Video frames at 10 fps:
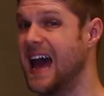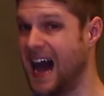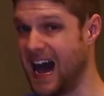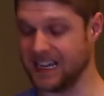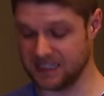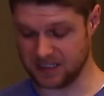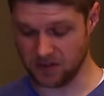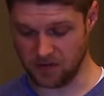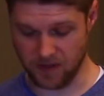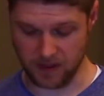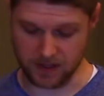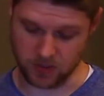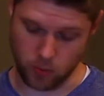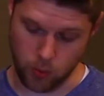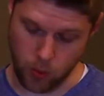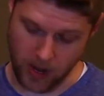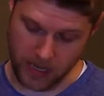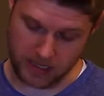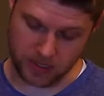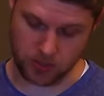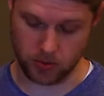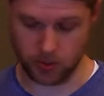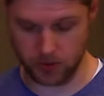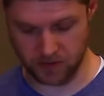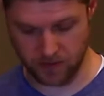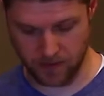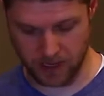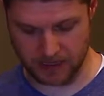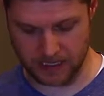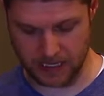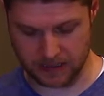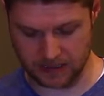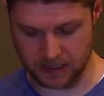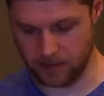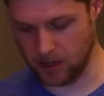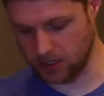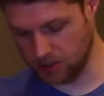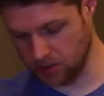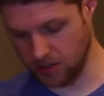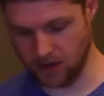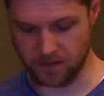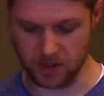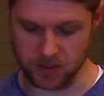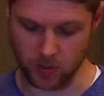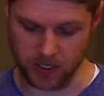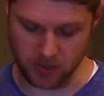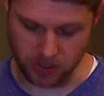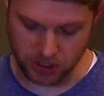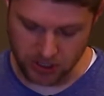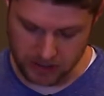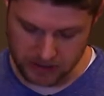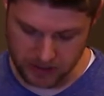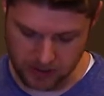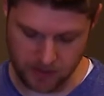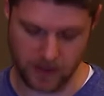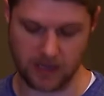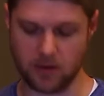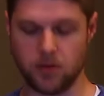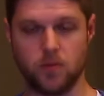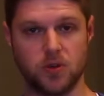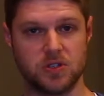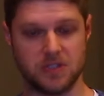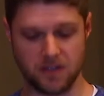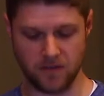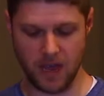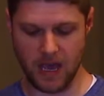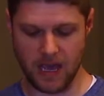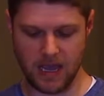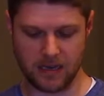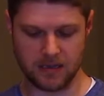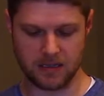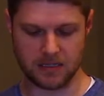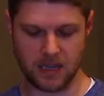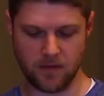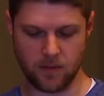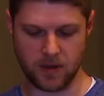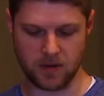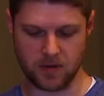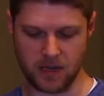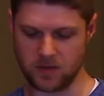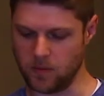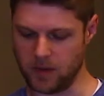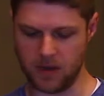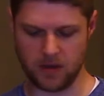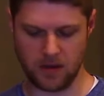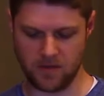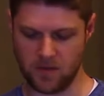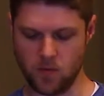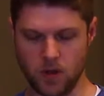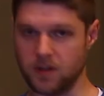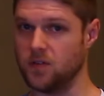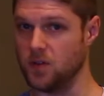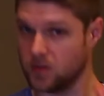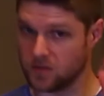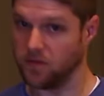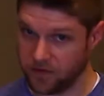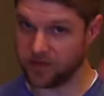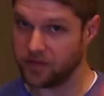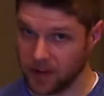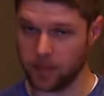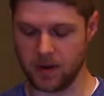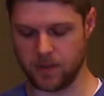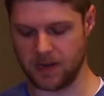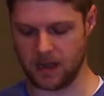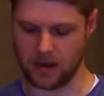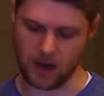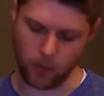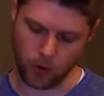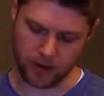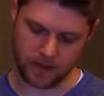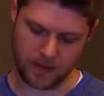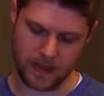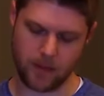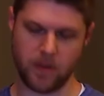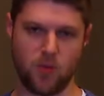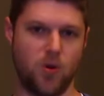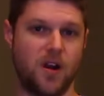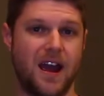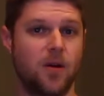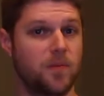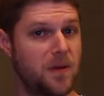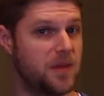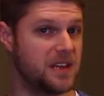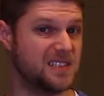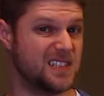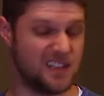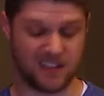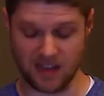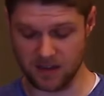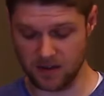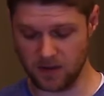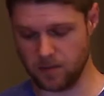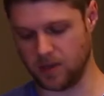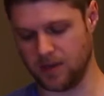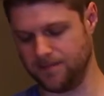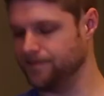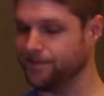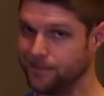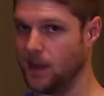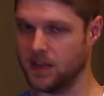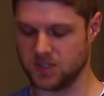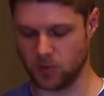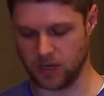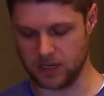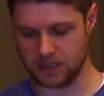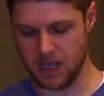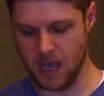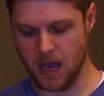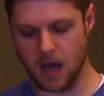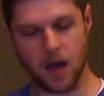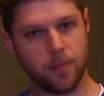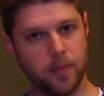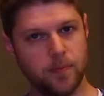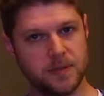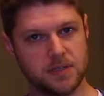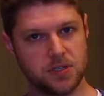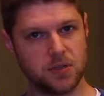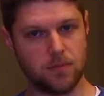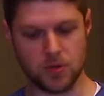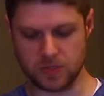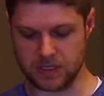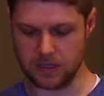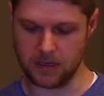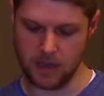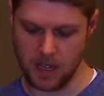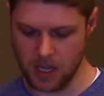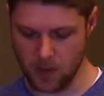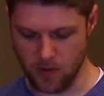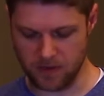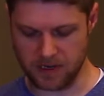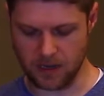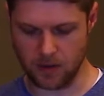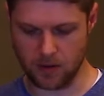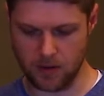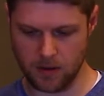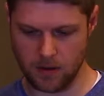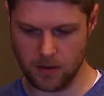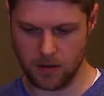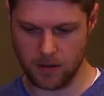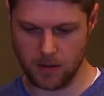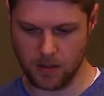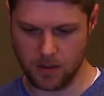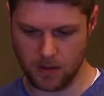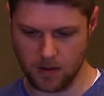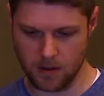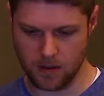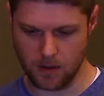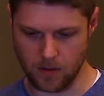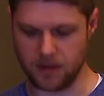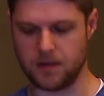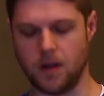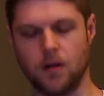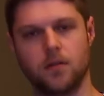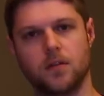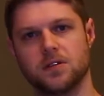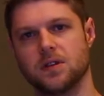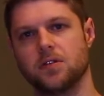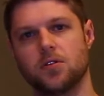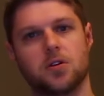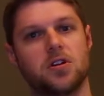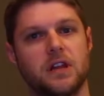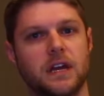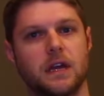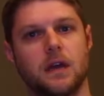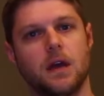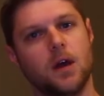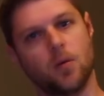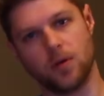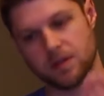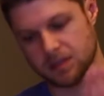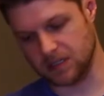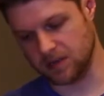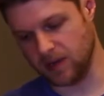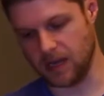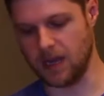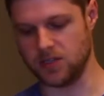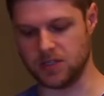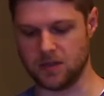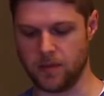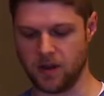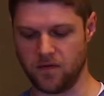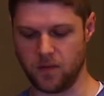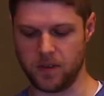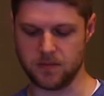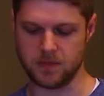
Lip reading: I still find this way too loose for my tastes. And I'm not sure if there's a way to adjust it to make it a little more stiff. It does have a bit of drag to it, but if you wanted to, you could flip it up and down. And I'm worried that that may wear out. Maybe that's the intent of it, but that's the way it is. Up position mutes it. You move it down, right there. There's a little click where the system engages and the microphone becomes